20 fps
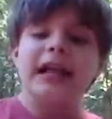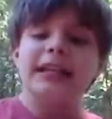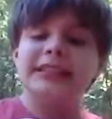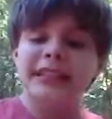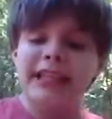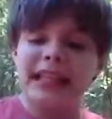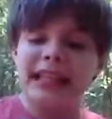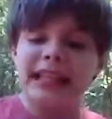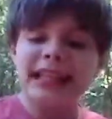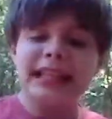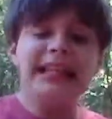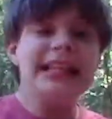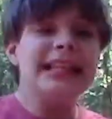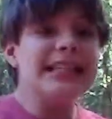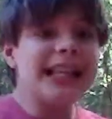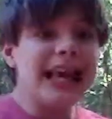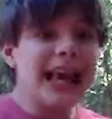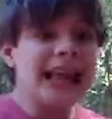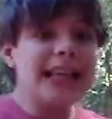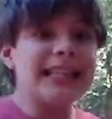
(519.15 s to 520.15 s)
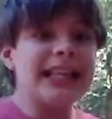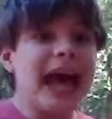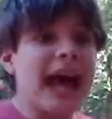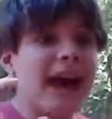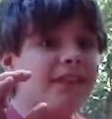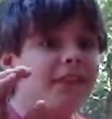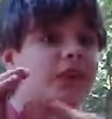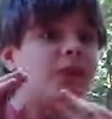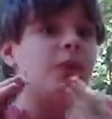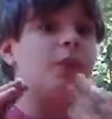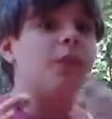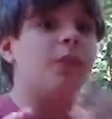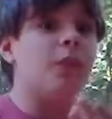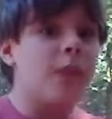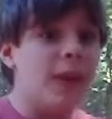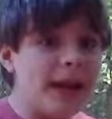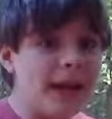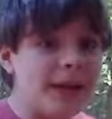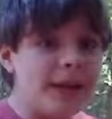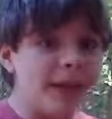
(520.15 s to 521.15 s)
See, these things after
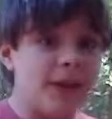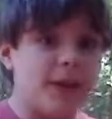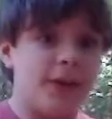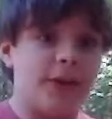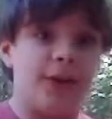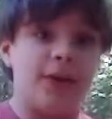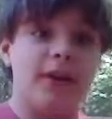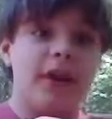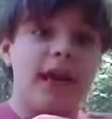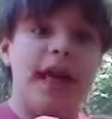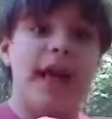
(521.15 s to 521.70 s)
winter,